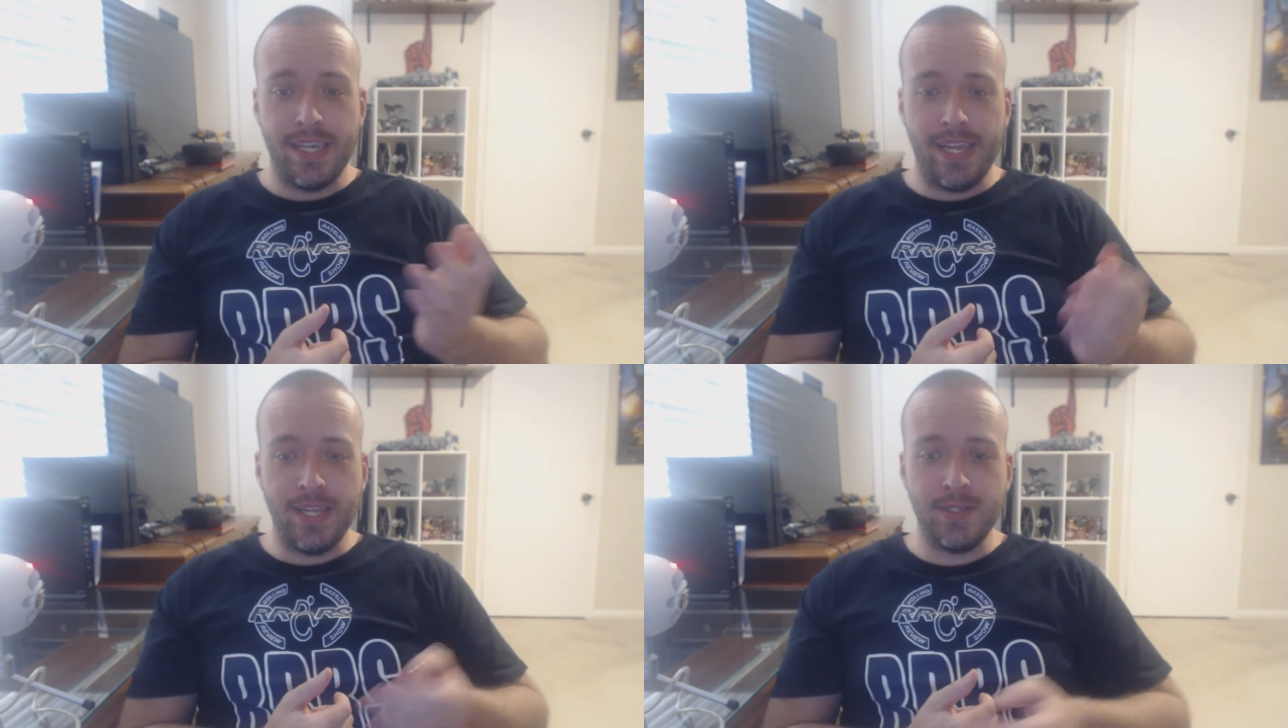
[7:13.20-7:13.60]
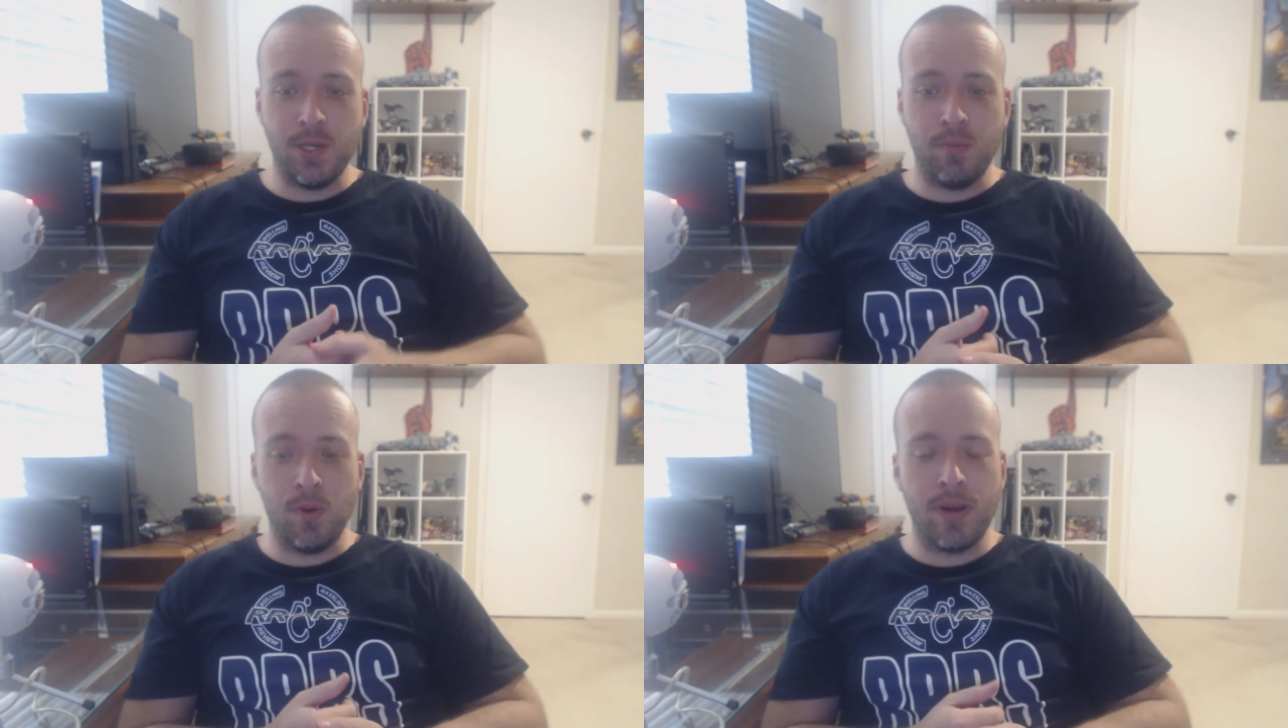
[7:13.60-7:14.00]

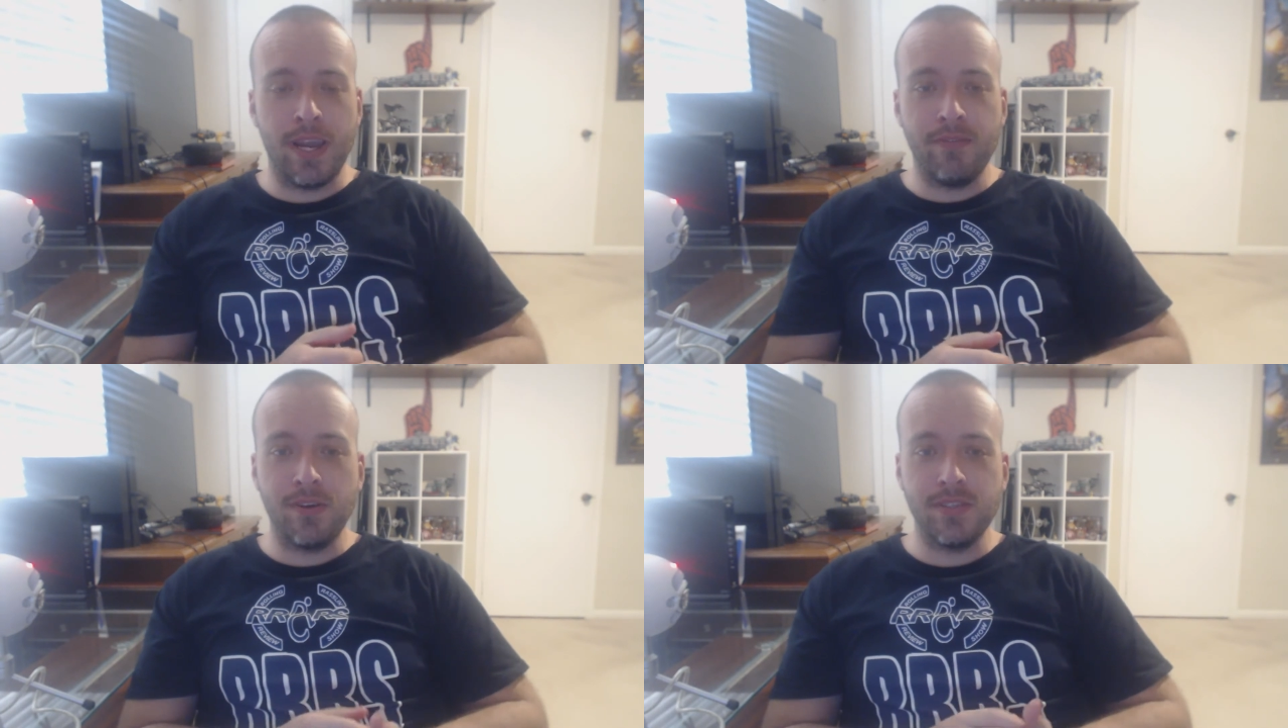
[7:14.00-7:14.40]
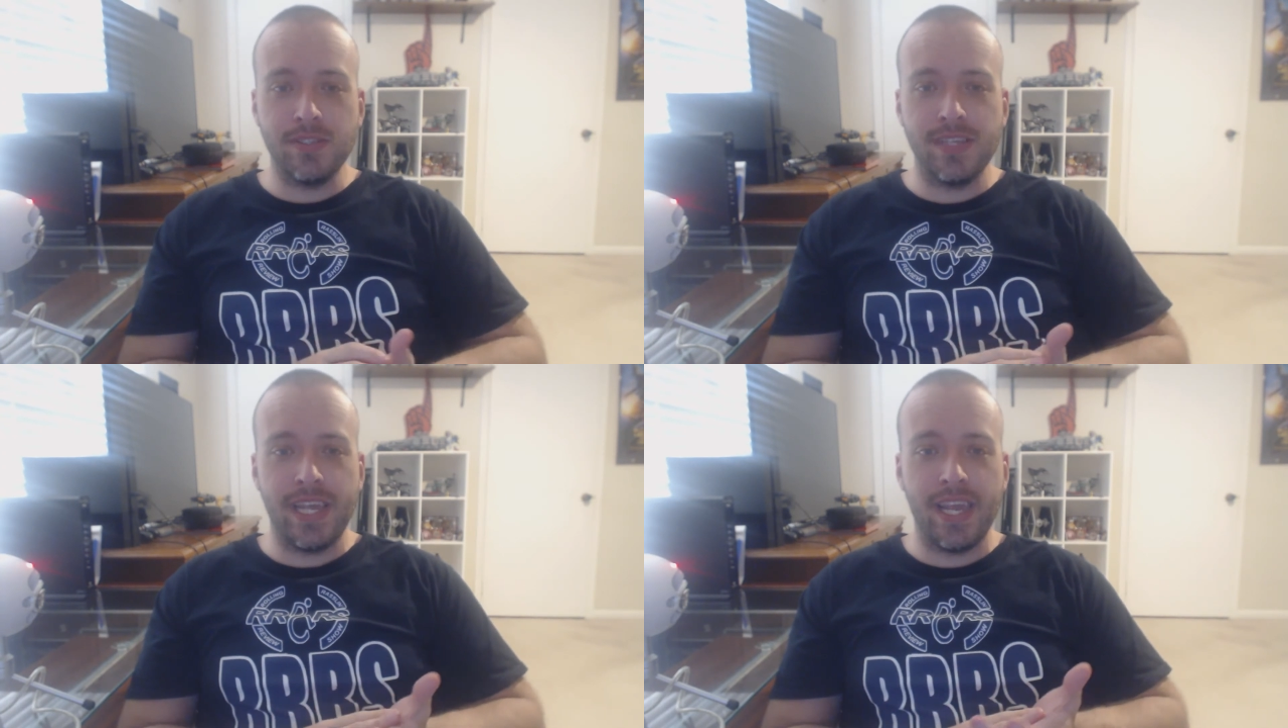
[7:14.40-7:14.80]
Enzo Amore
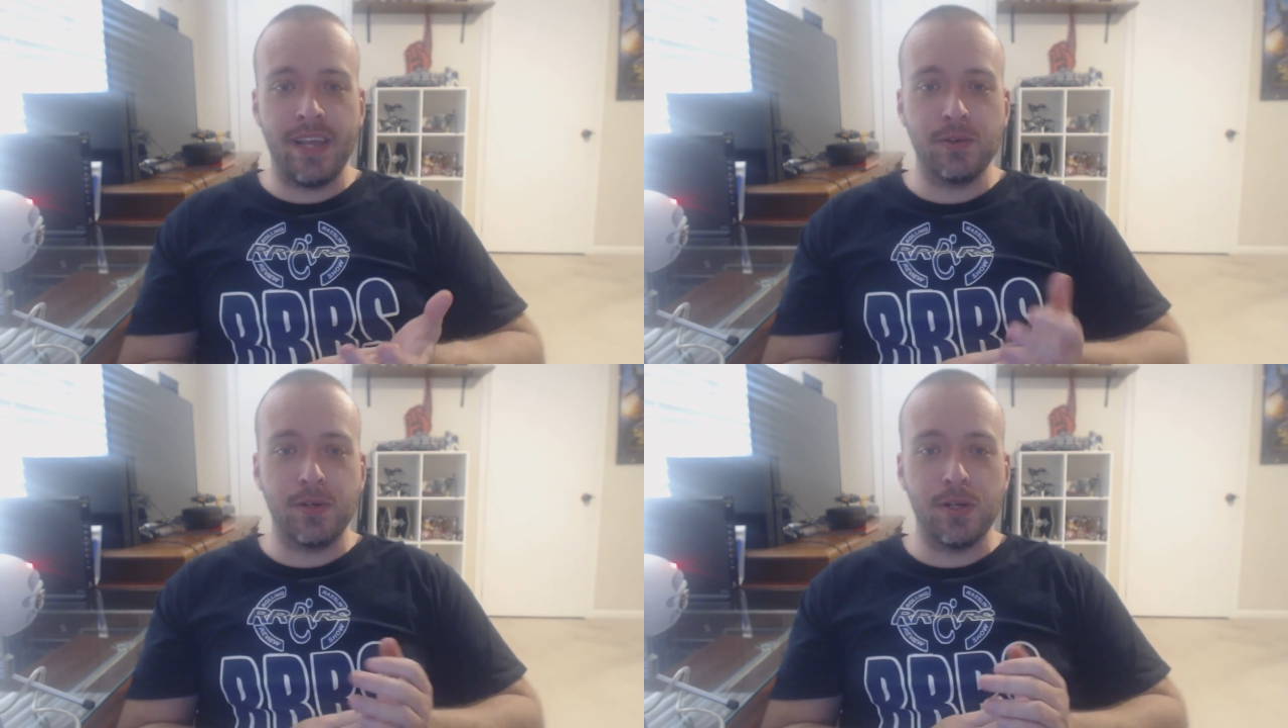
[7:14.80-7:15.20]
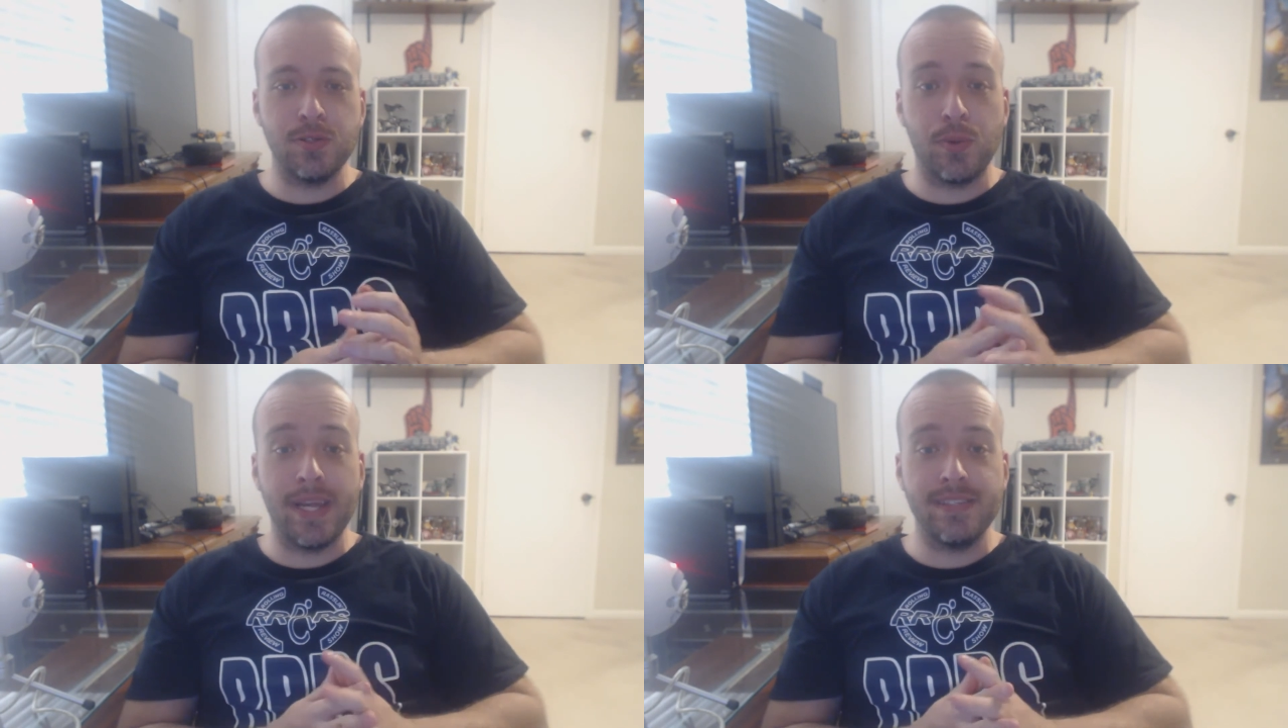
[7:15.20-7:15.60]
versus the king of the
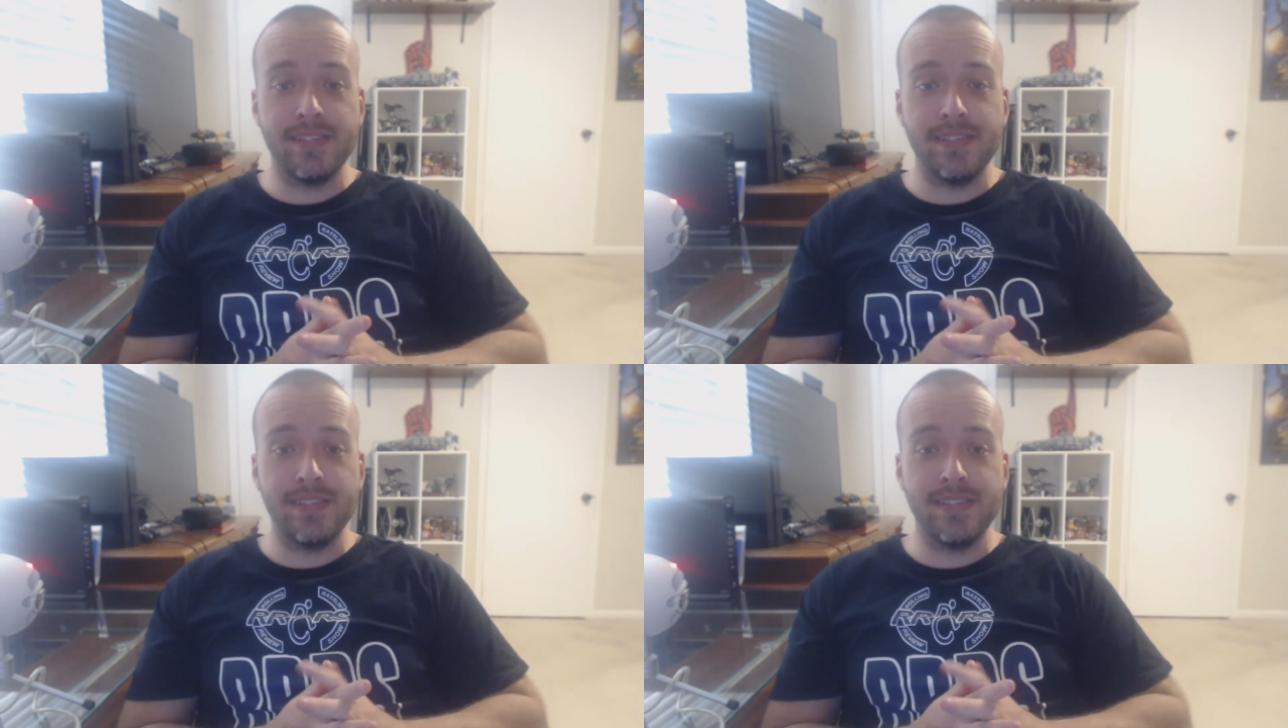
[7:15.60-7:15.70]
cruiserweights,